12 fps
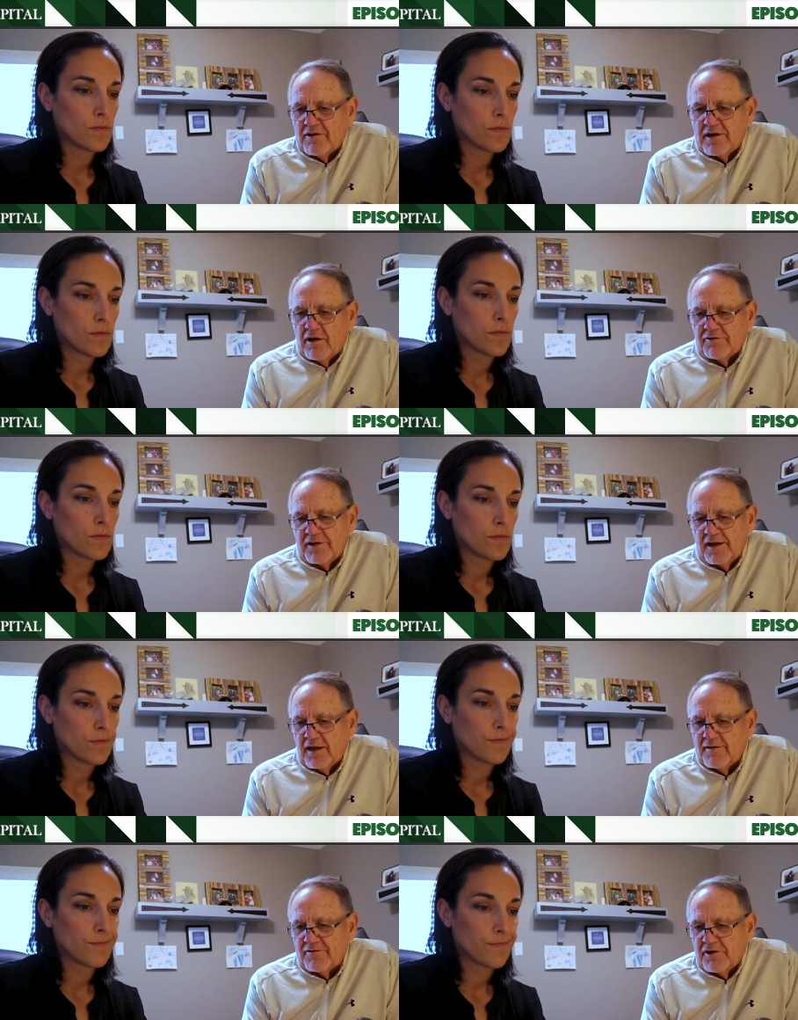Speaker 1: because they
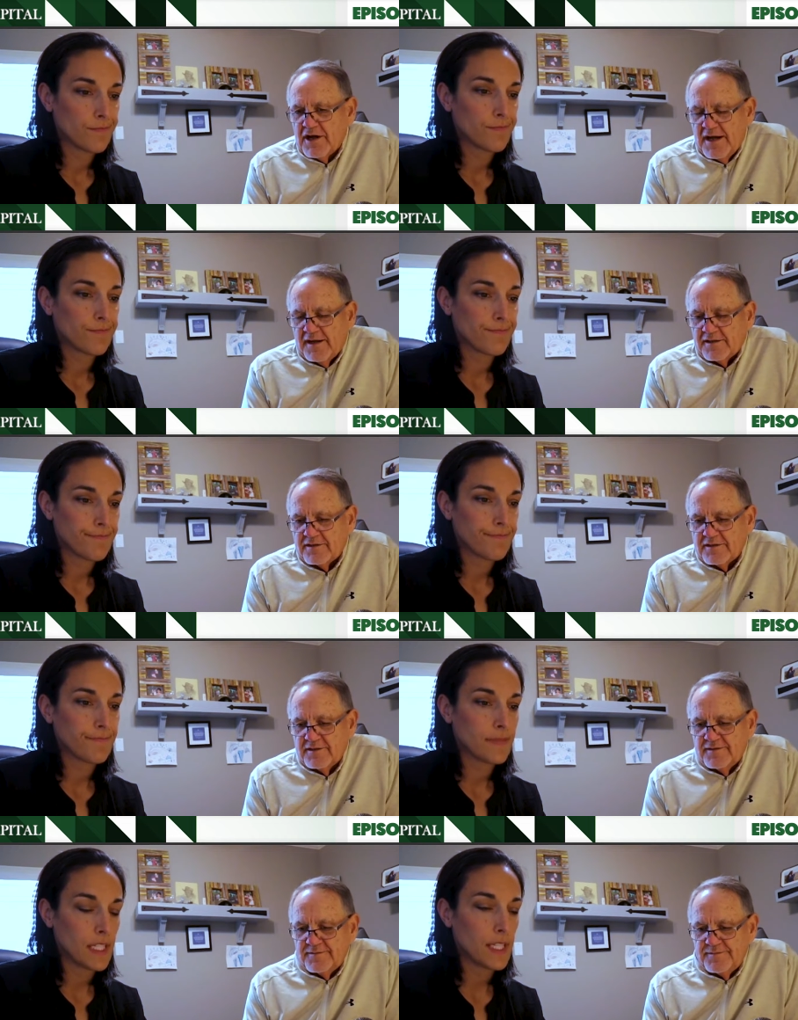love their
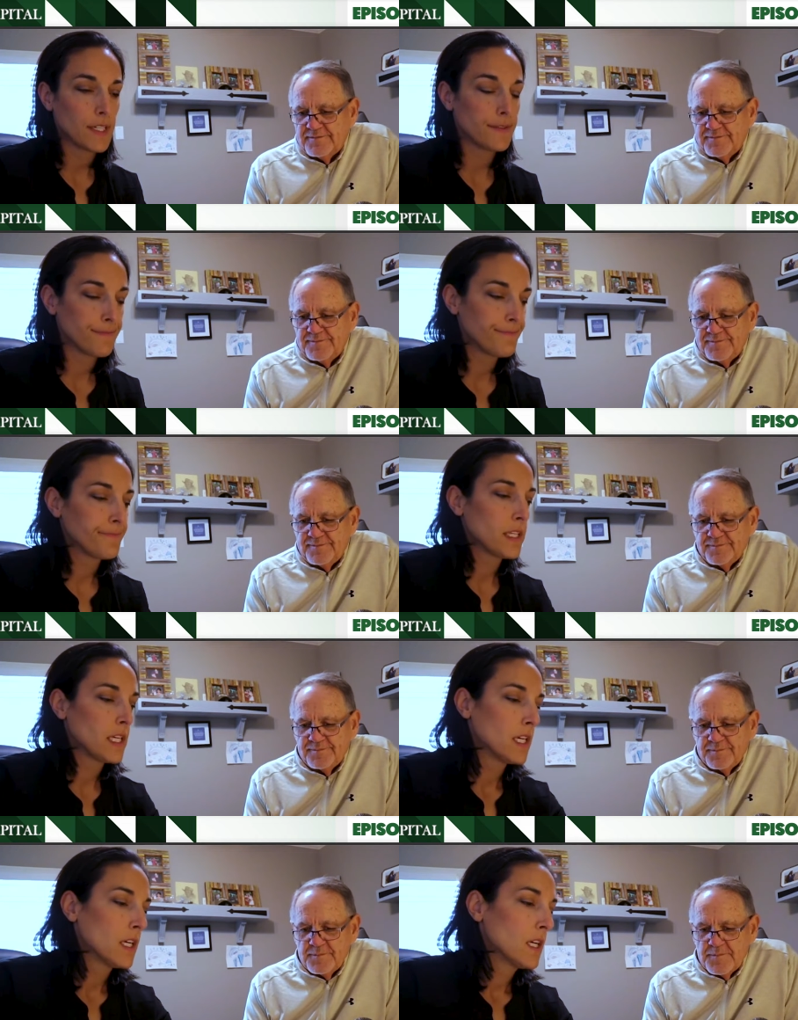kids.
Speaker 2: Yeah.
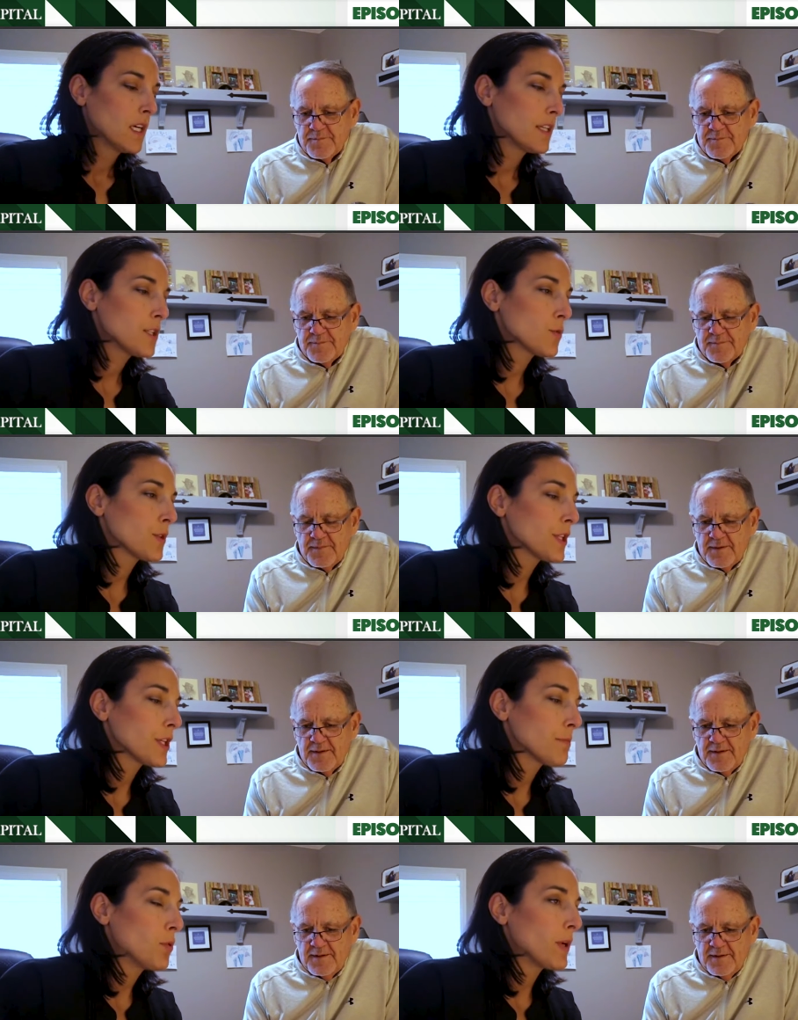That's a
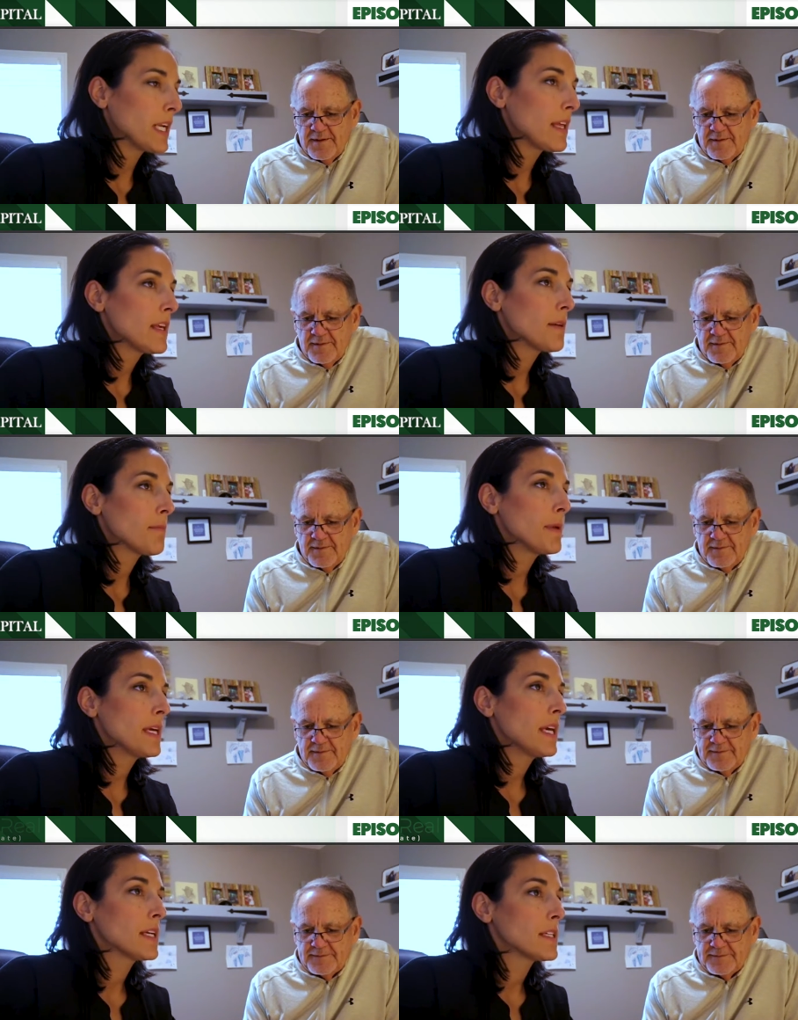really good point. I think
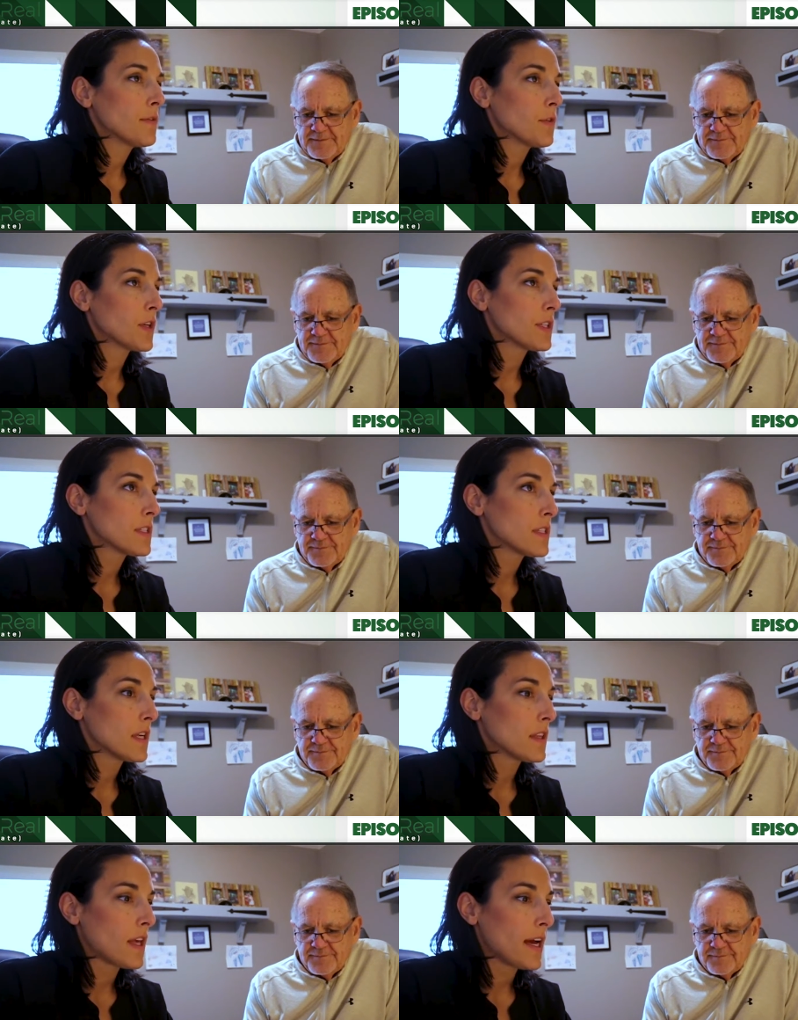making a
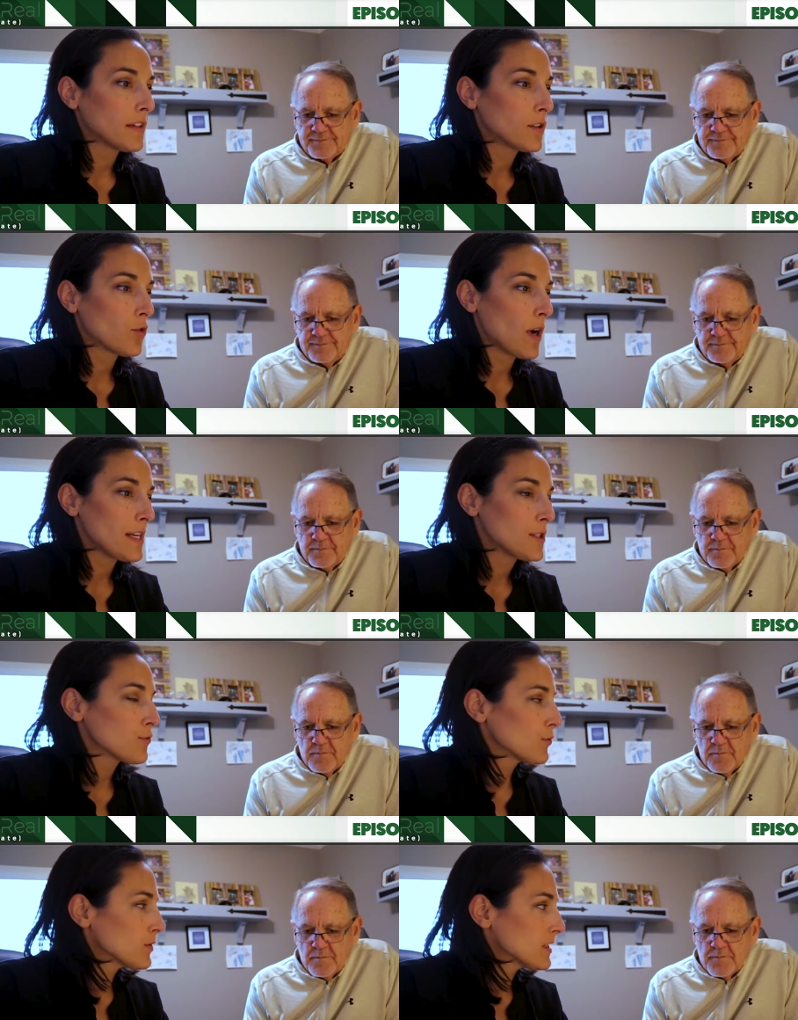difference at that
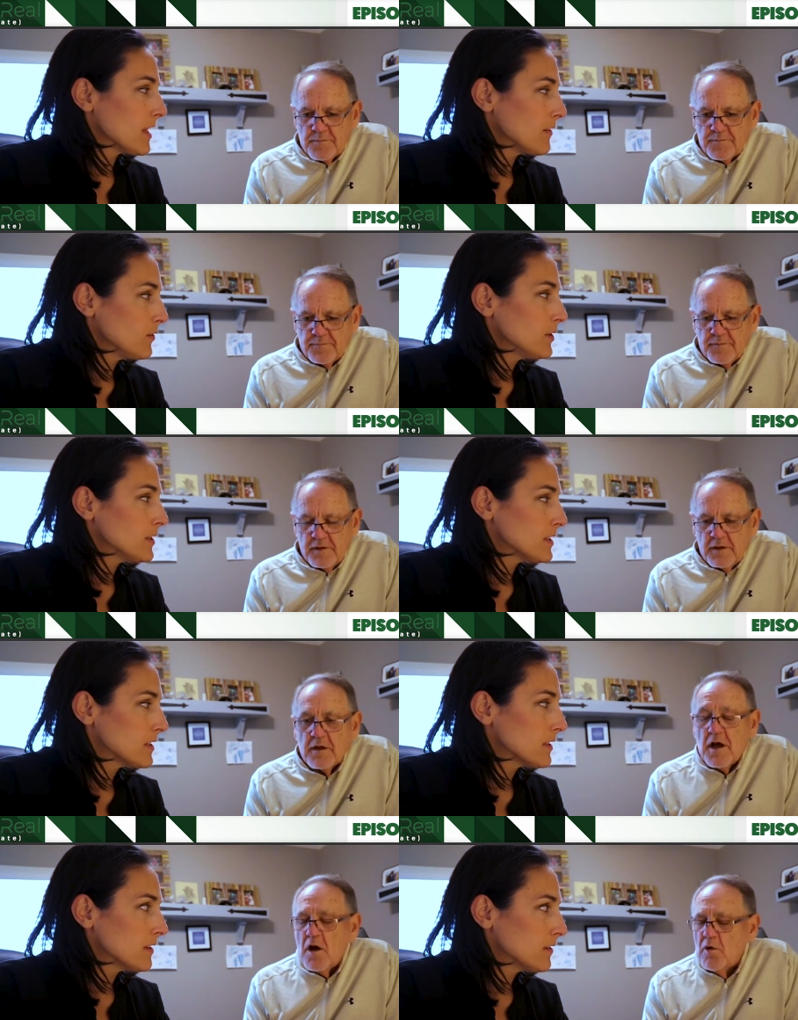grassroots level
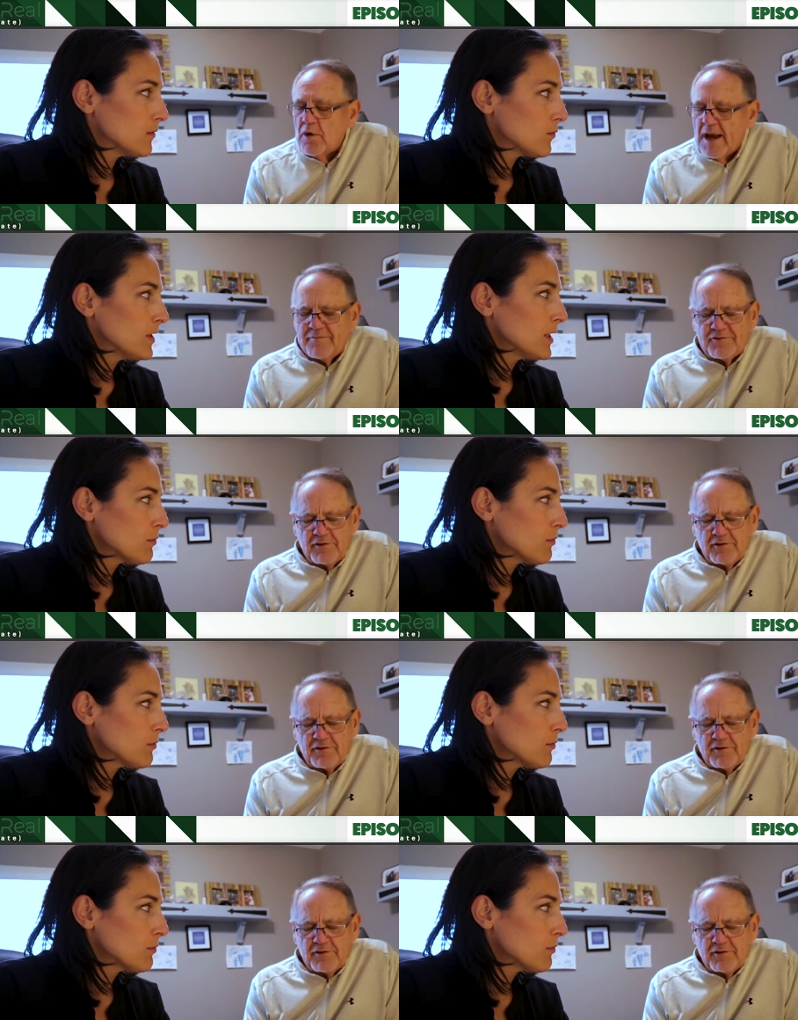is oh, really